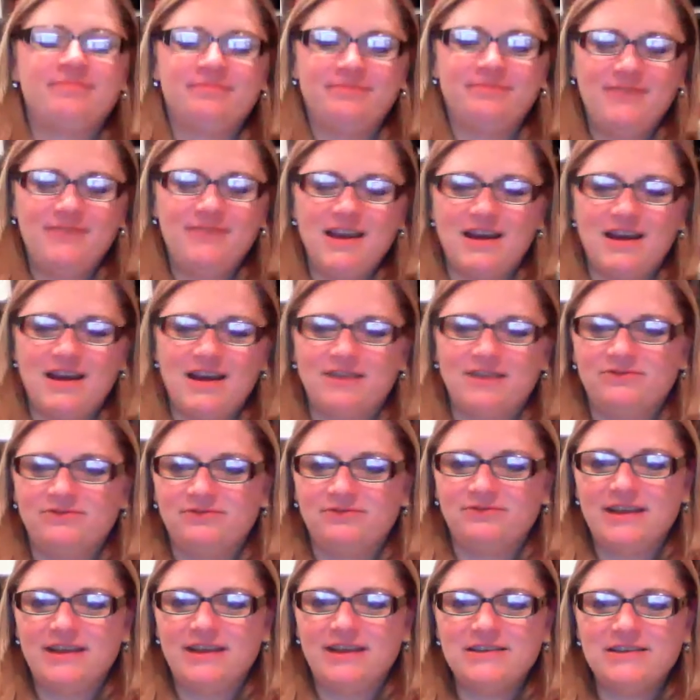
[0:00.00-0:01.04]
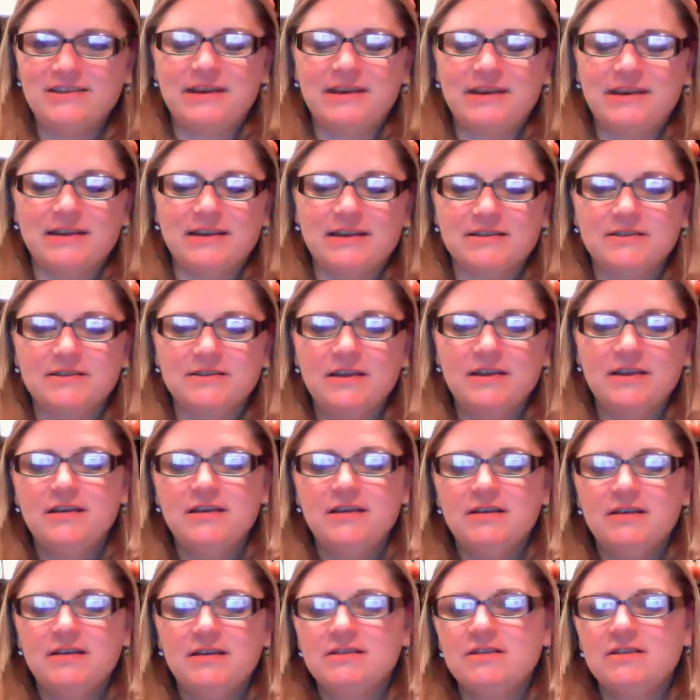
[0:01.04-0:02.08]
You know, it is what it is.
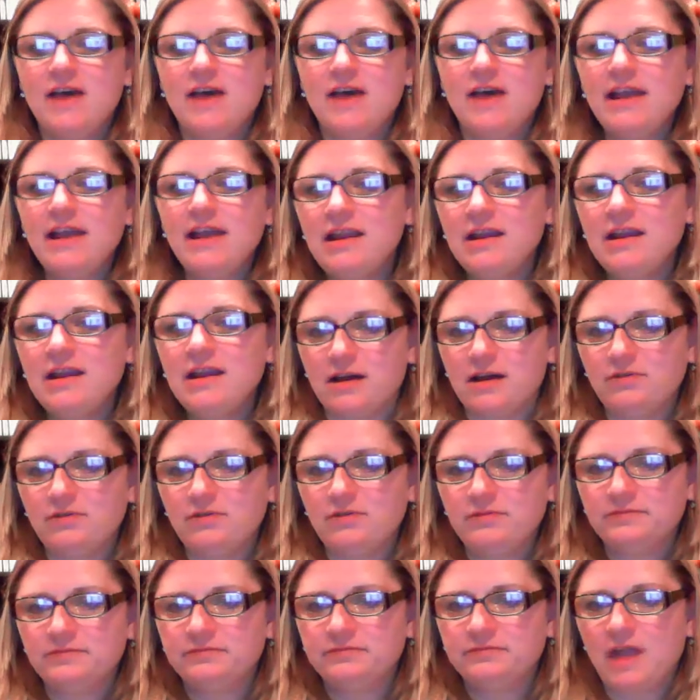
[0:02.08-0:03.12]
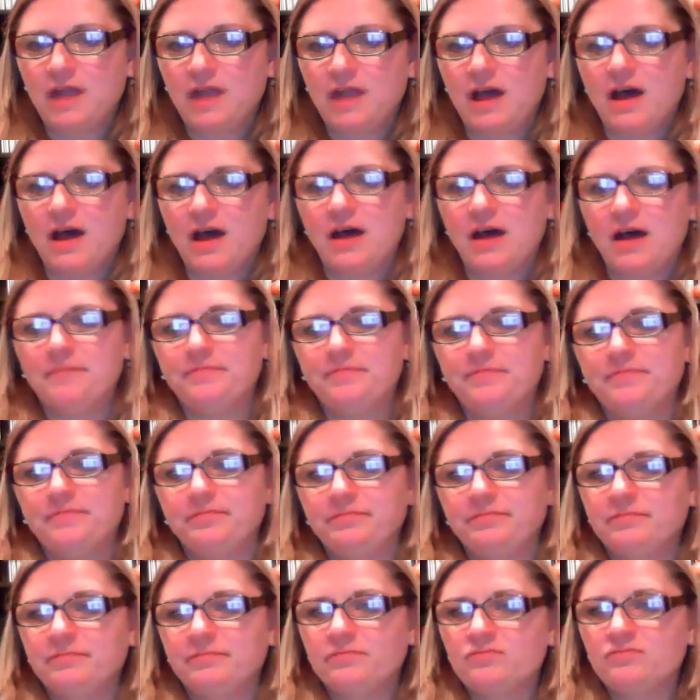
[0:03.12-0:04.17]
So I'm going to go.
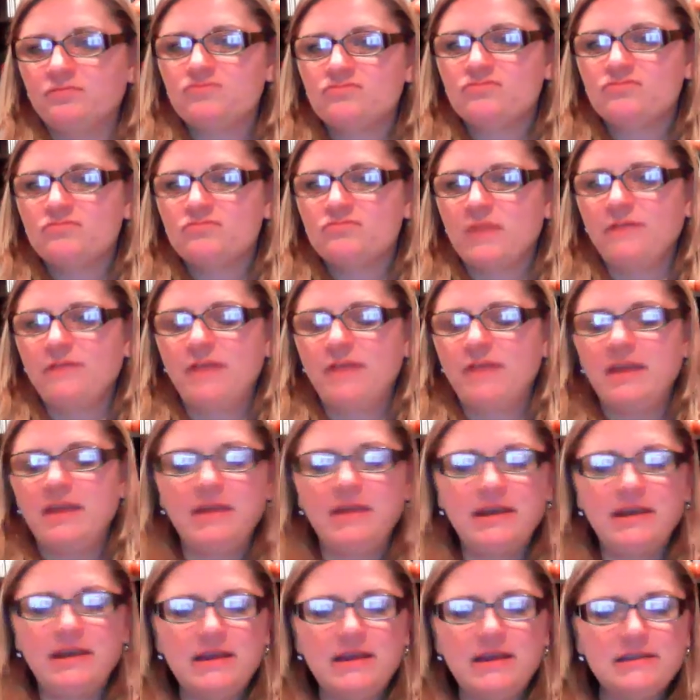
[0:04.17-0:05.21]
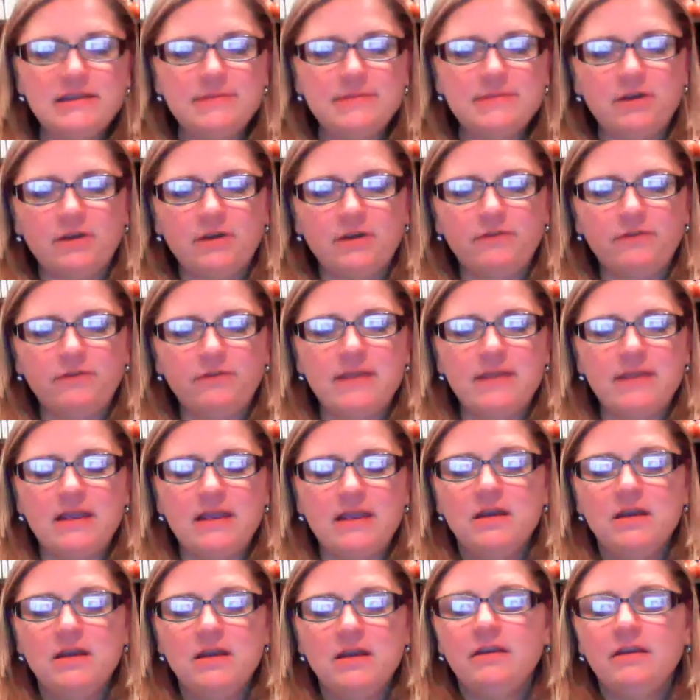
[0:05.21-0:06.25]
If anybody needs me, look for
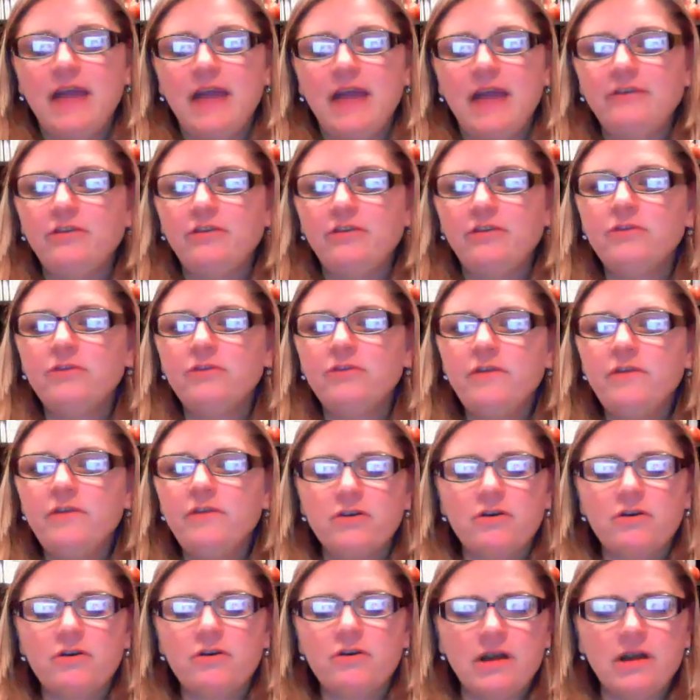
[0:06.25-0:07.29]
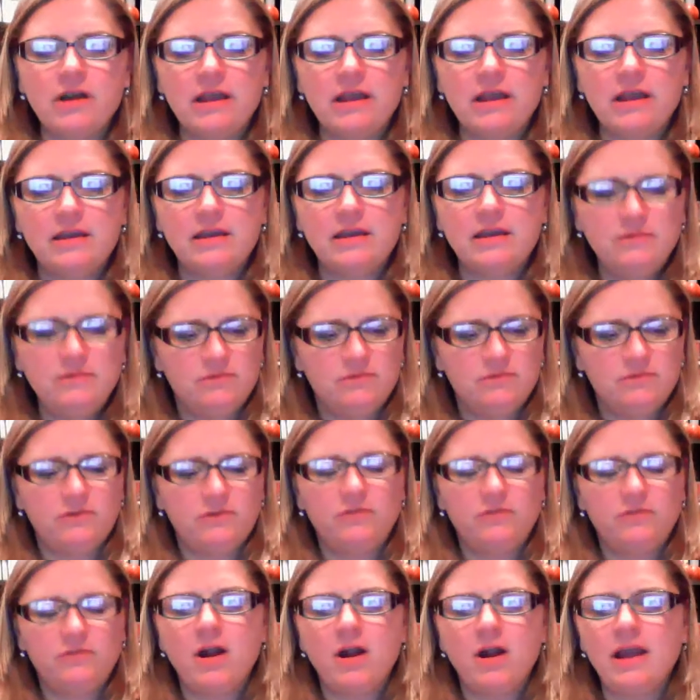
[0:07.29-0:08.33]
me. Guys, those of you that are already in,
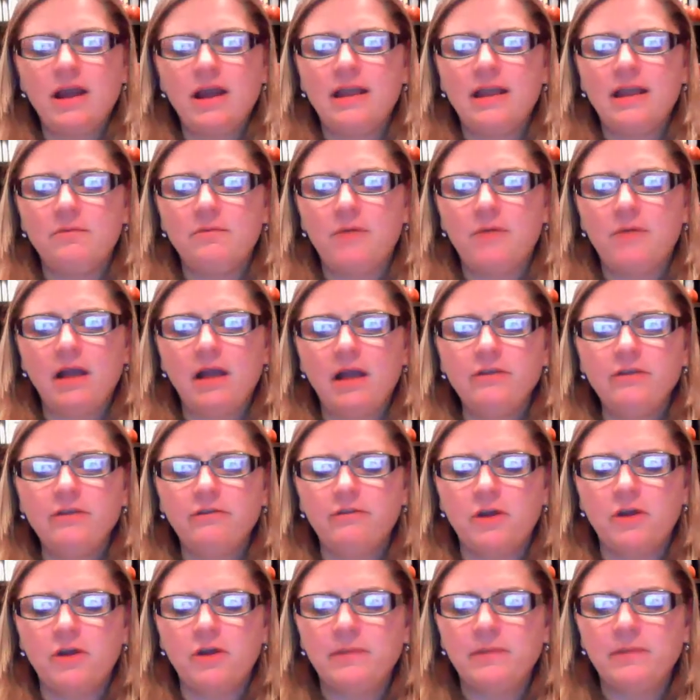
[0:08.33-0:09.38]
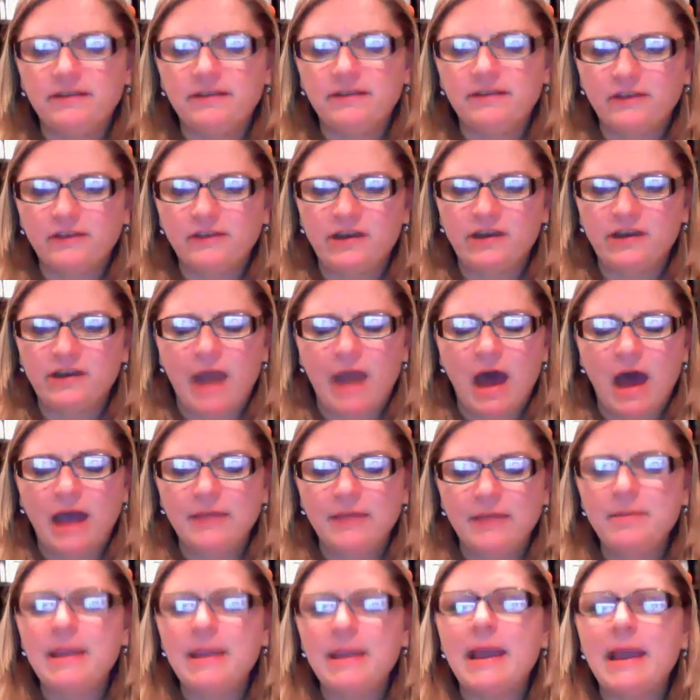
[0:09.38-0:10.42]
tomorrow night I'm going to do an opening session at
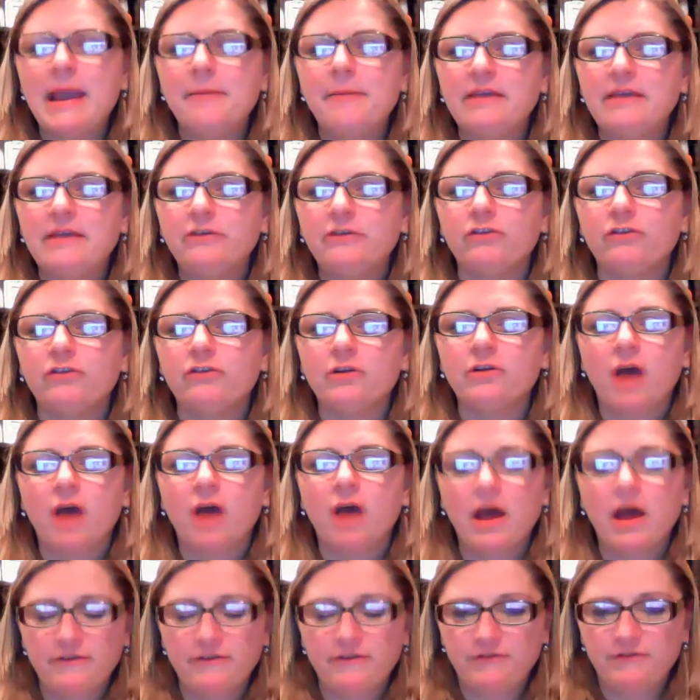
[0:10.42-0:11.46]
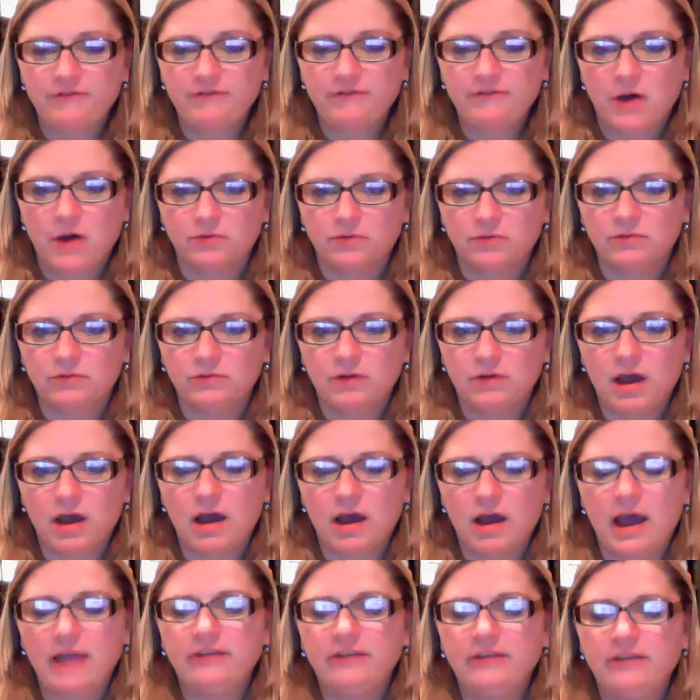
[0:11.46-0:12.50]
9 p.m. Eastern on the phone.
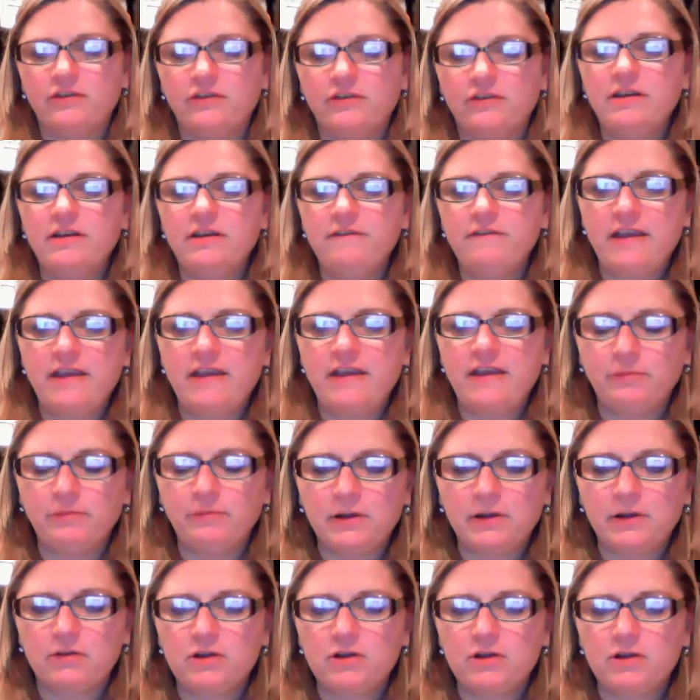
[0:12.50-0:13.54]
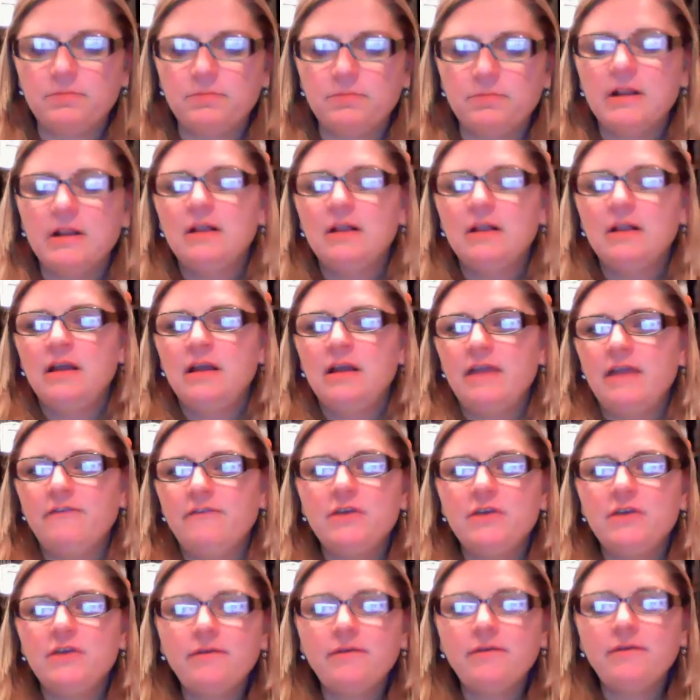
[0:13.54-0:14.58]
I started a Facebook group. If
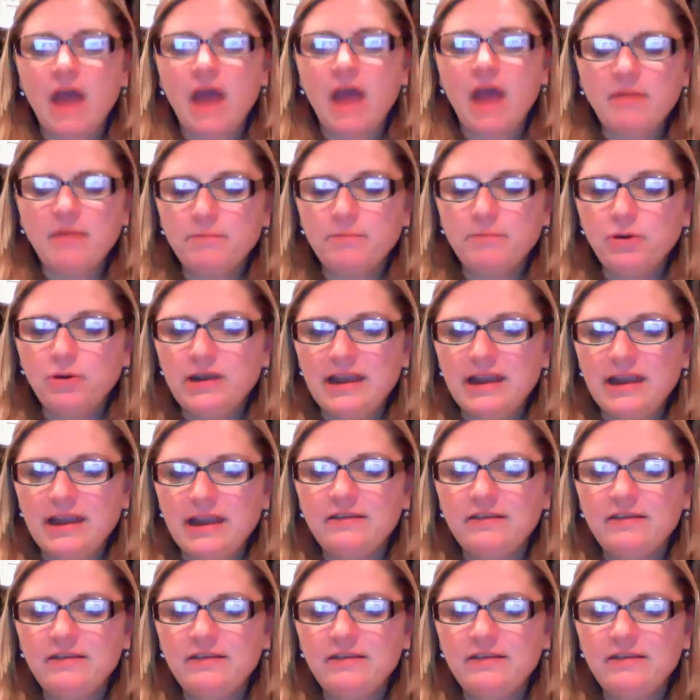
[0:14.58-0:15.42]
you have not been put into